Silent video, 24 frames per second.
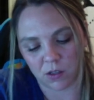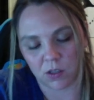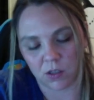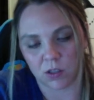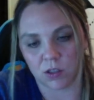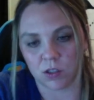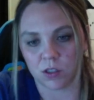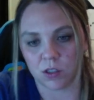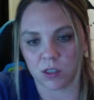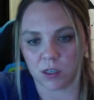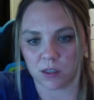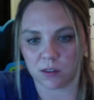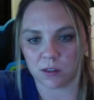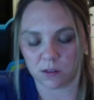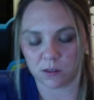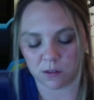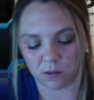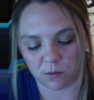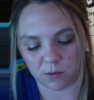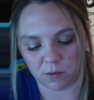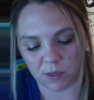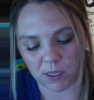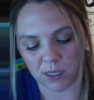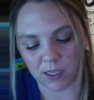just so
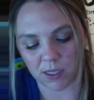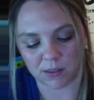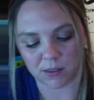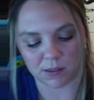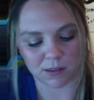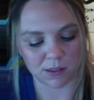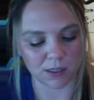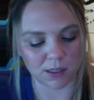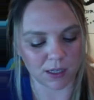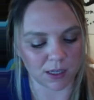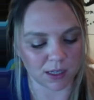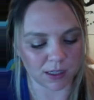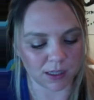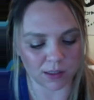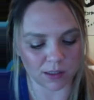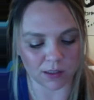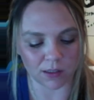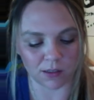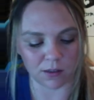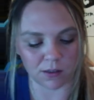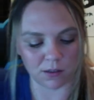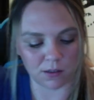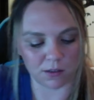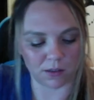we can see it,
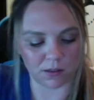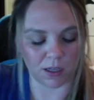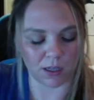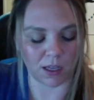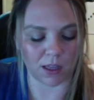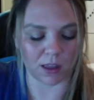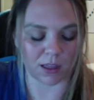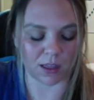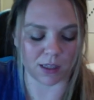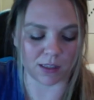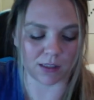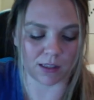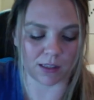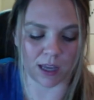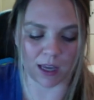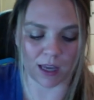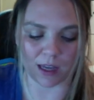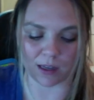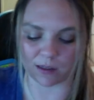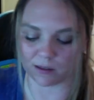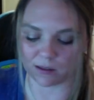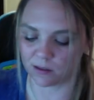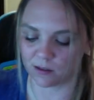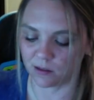in this
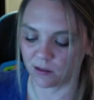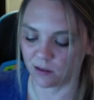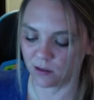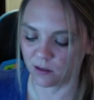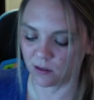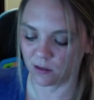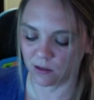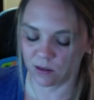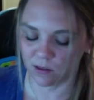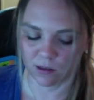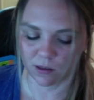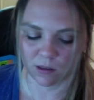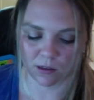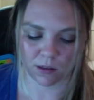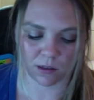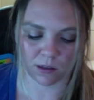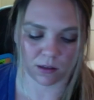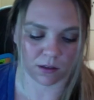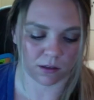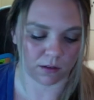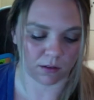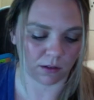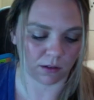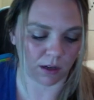case,
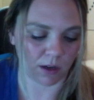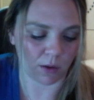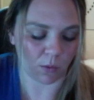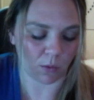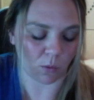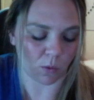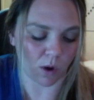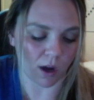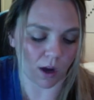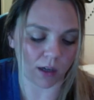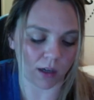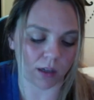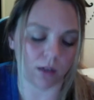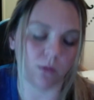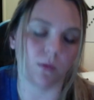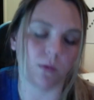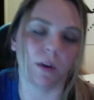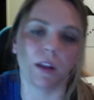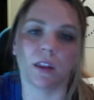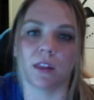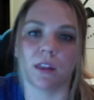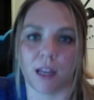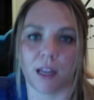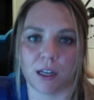right, water
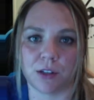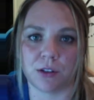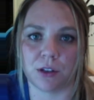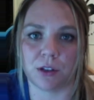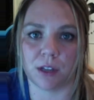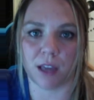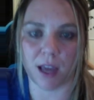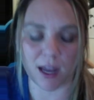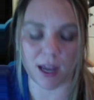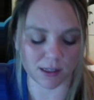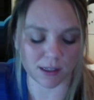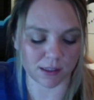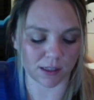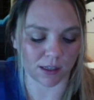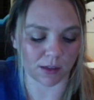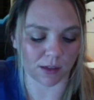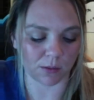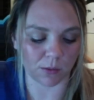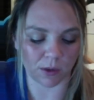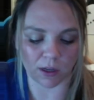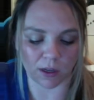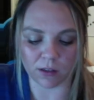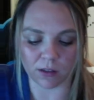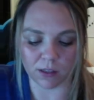with nitric acid.
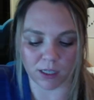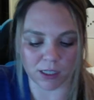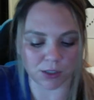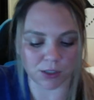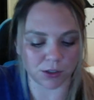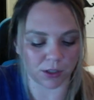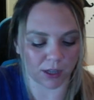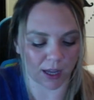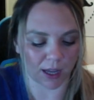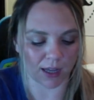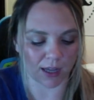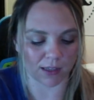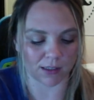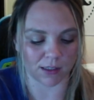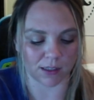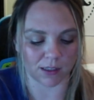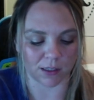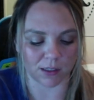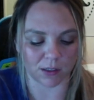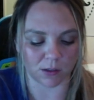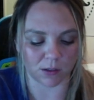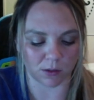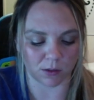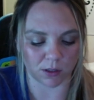Well, nitric acid
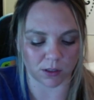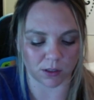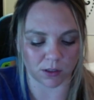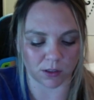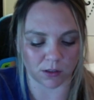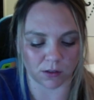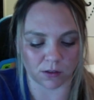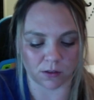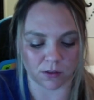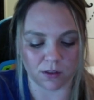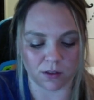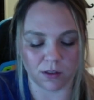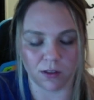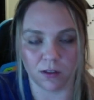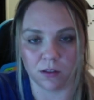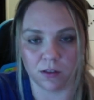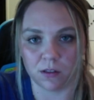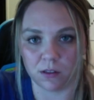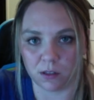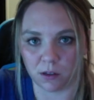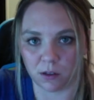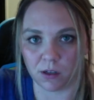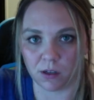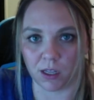is going to
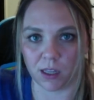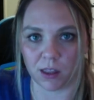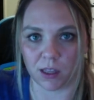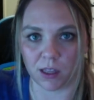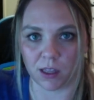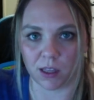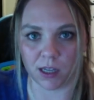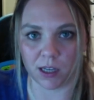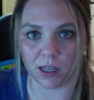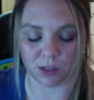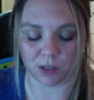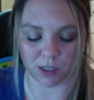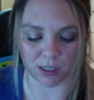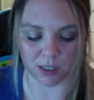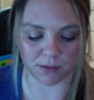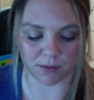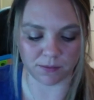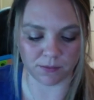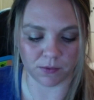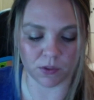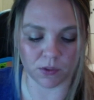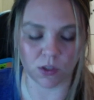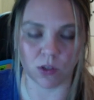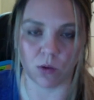donate the
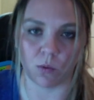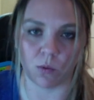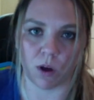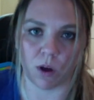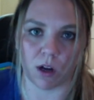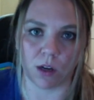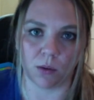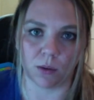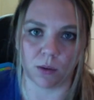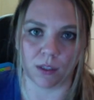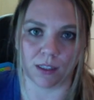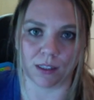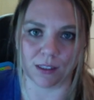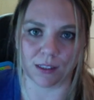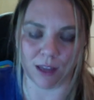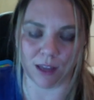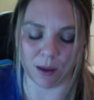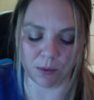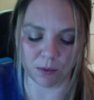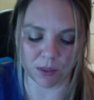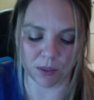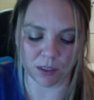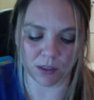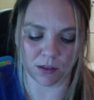hydrogen, so water would
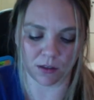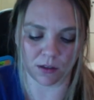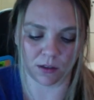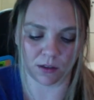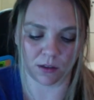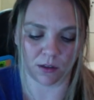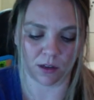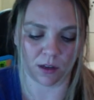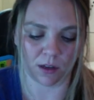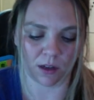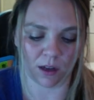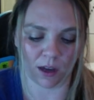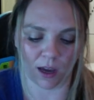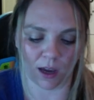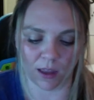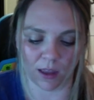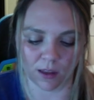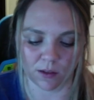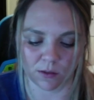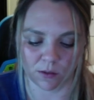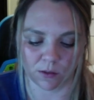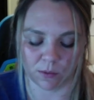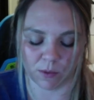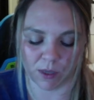accept, and
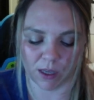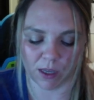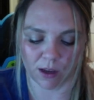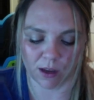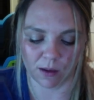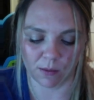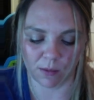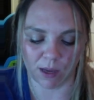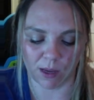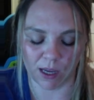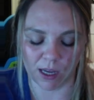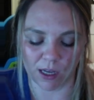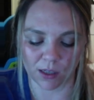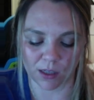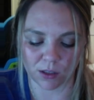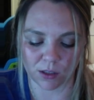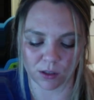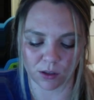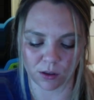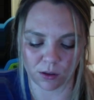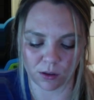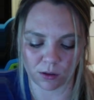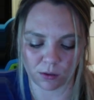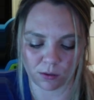this will become
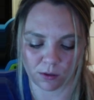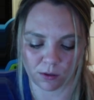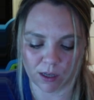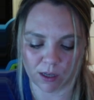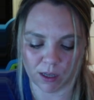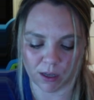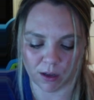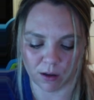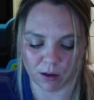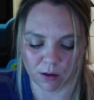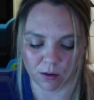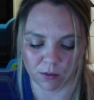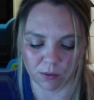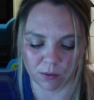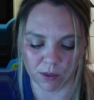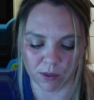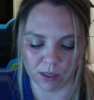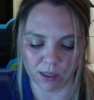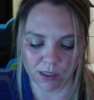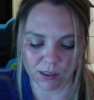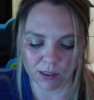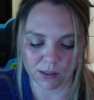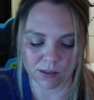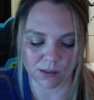H3O
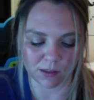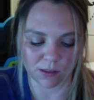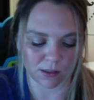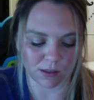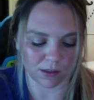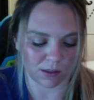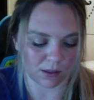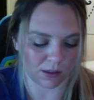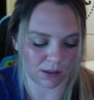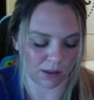plus